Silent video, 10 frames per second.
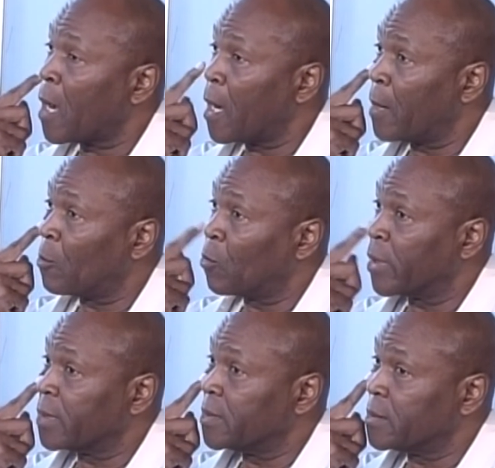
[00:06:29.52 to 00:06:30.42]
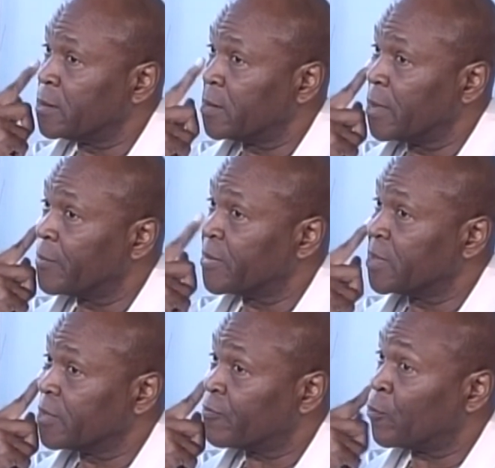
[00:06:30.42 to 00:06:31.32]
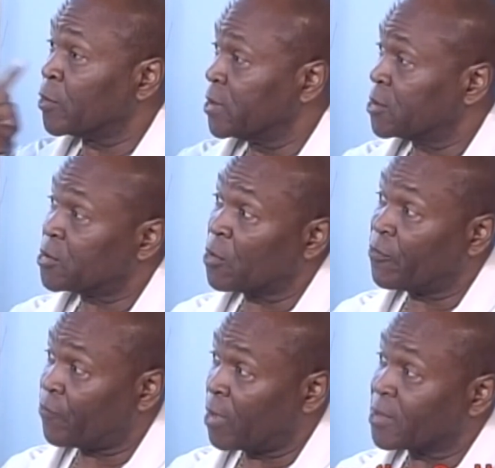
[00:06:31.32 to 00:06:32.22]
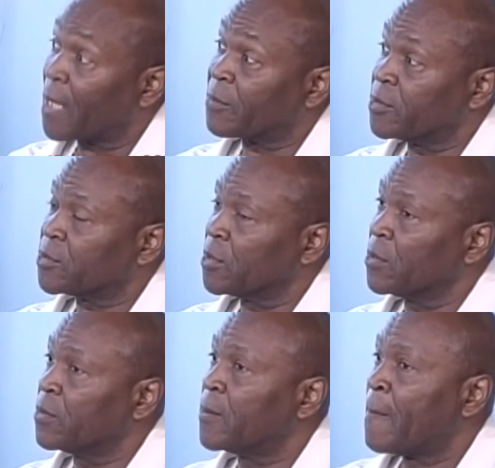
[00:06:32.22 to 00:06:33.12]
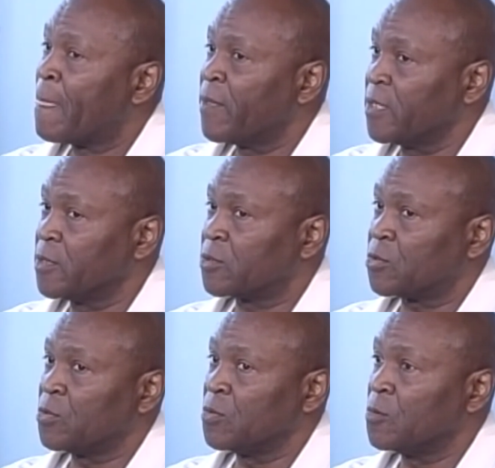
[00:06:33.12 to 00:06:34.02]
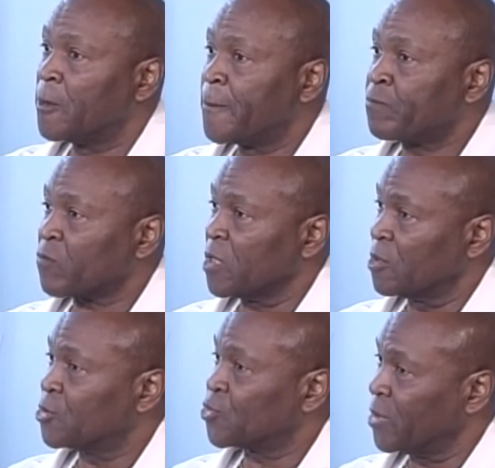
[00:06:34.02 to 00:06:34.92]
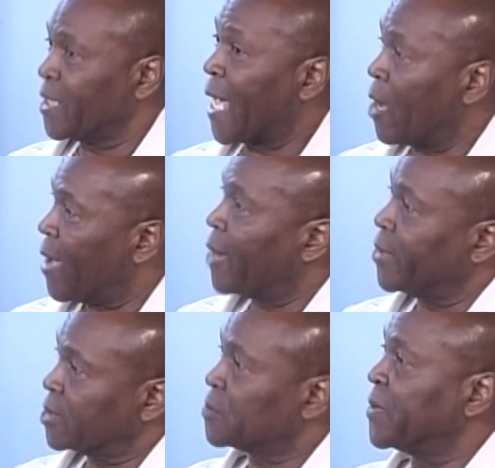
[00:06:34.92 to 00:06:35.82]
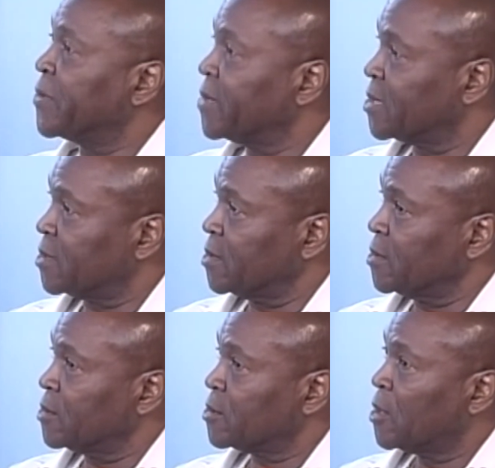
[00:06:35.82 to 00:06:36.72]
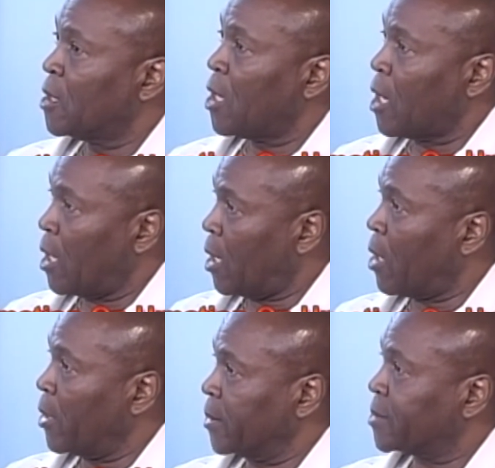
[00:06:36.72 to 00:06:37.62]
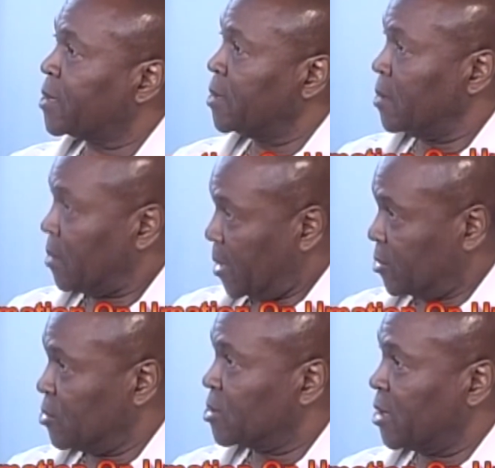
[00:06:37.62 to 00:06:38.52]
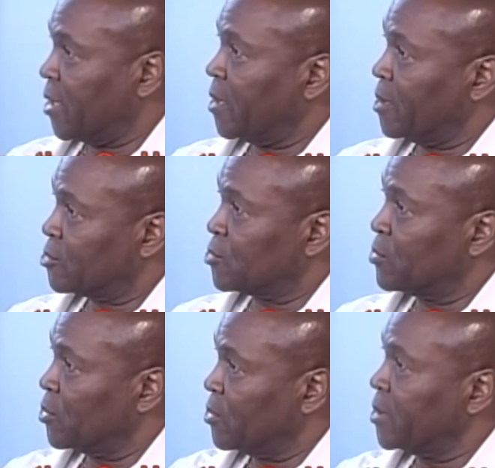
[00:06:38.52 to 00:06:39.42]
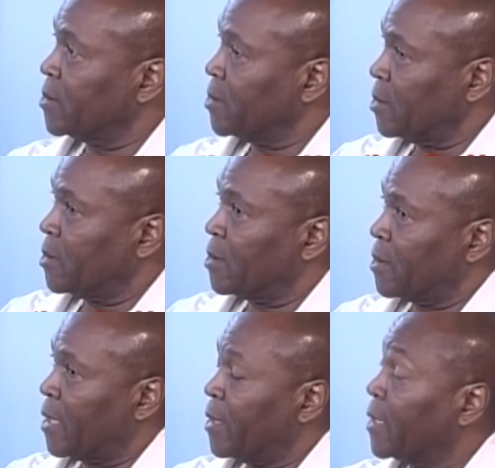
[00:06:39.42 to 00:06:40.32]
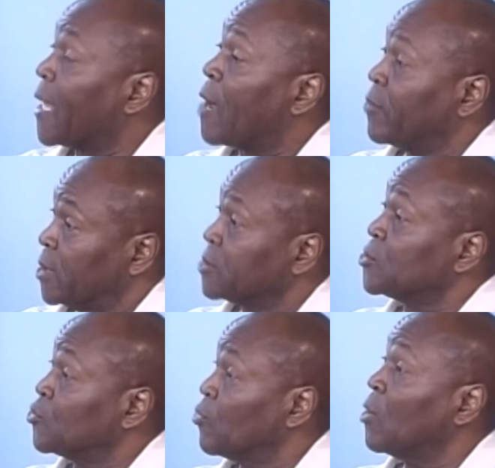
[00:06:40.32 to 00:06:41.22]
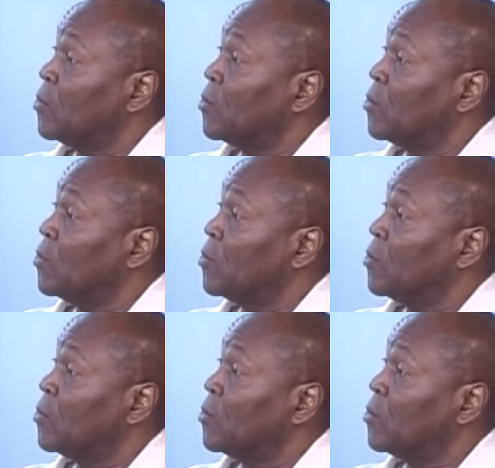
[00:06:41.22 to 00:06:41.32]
one of the impetus for this show, as far as I'm concerned, is to illustrate how our experiences are key, as you said, instrumental in allowing us to grow,